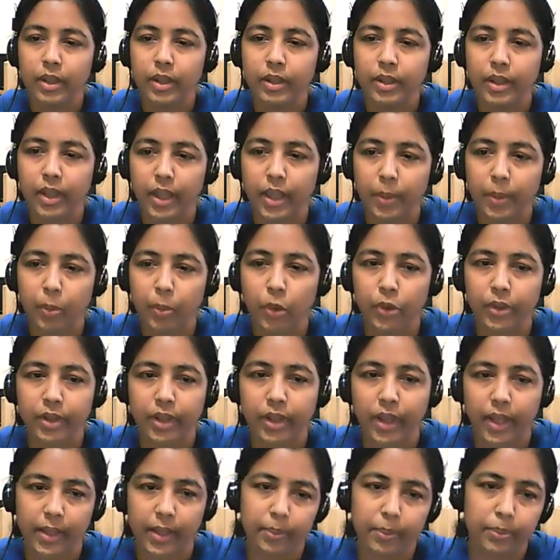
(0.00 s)
the
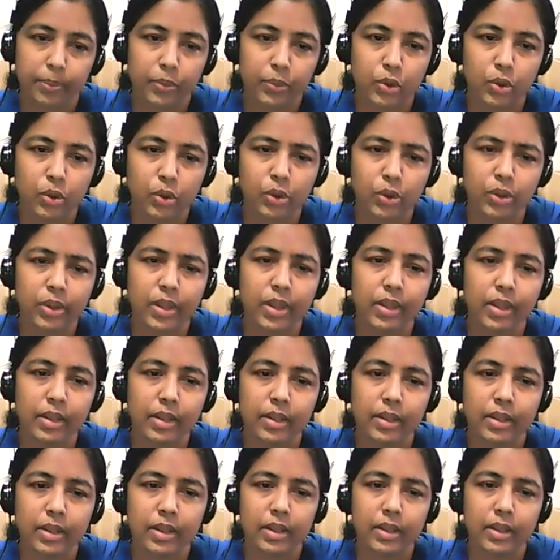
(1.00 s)
aborti. So
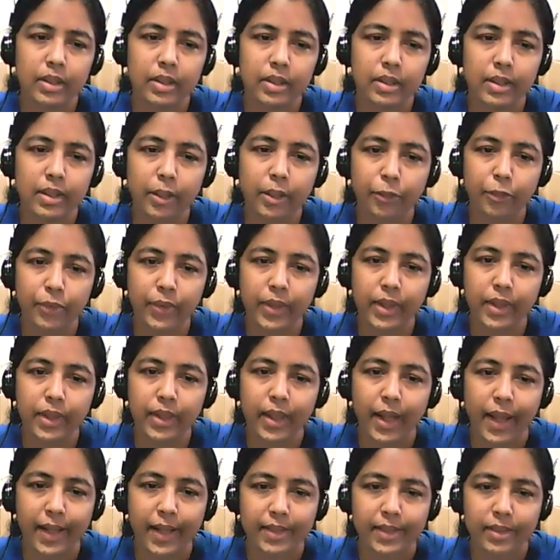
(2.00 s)
the different
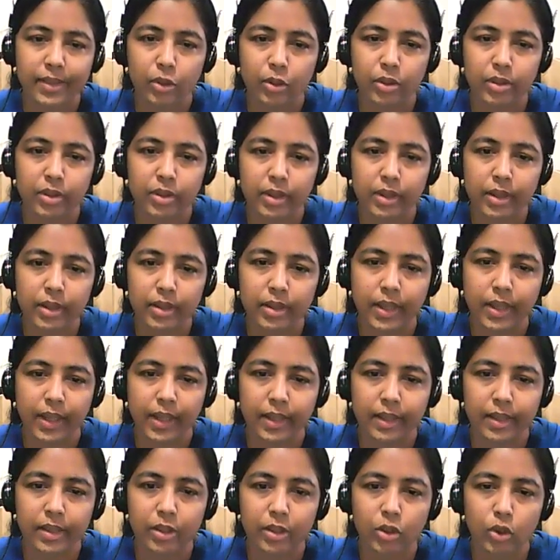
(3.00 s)
lines on the
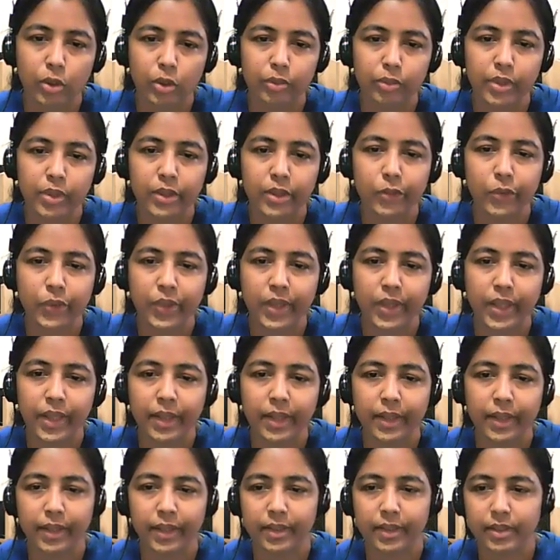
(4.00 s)
thickness of the three
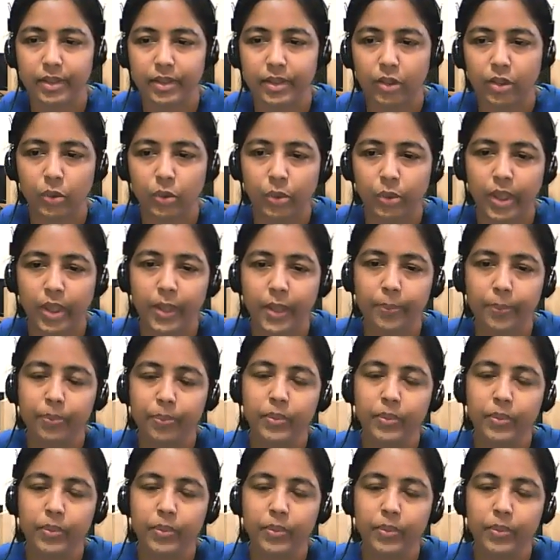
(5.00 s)
layers. Okay?